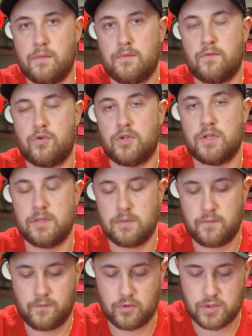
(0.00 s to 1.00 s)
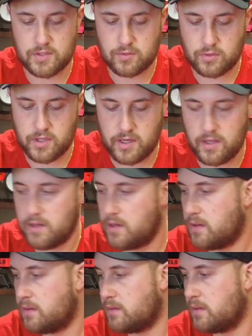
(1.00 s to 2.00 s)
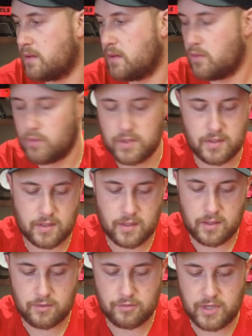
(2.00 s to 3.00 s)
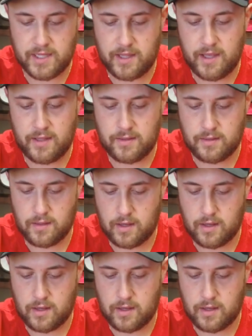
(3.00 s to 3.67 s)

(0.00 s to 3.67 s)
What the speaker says: for the Scuderia with the red head.